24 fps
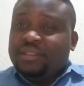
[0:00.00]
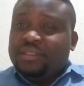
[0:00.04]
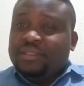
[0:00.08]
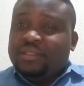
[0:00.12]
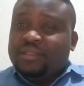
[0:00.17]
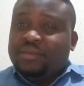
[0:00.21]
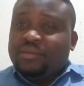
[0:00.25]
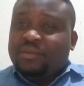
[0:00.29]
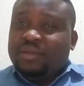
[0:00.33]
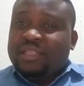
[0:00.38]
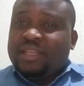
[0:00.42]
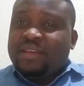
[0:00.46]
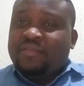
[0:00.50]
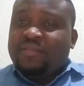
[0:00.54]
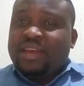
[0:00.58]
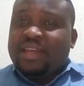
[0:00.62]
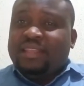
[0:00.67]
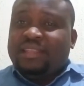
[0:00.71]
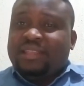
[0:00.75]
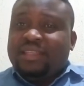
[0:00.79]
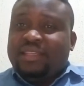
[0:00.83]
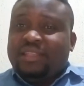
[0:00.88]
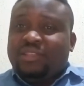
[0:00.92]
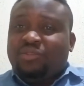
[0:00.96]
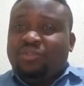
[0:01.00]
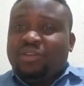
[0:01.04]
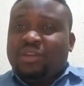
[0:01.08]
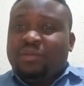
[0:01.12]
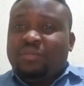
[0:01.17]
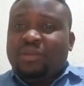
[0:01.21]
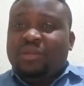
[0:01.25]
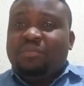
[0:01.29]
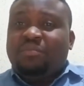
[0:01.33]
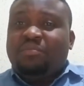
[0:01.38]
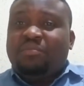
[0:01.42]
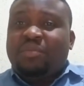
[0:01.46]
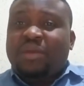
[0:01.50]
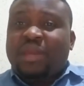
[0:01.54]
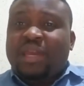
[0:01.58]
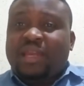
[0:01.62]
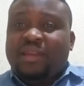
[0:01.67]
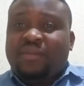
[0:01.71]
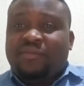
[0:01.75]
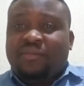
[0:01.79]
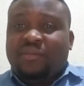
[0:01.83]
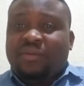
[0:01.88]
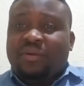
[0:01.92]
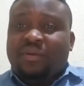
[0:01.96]
Whatever it is you are being paid
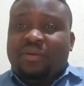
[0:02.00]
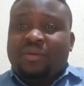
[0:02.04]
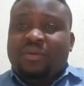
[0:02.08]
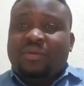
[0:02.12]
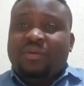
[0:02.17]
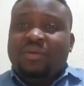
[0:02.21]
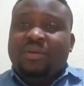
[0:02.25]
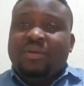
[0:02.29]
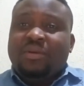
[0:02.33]
for,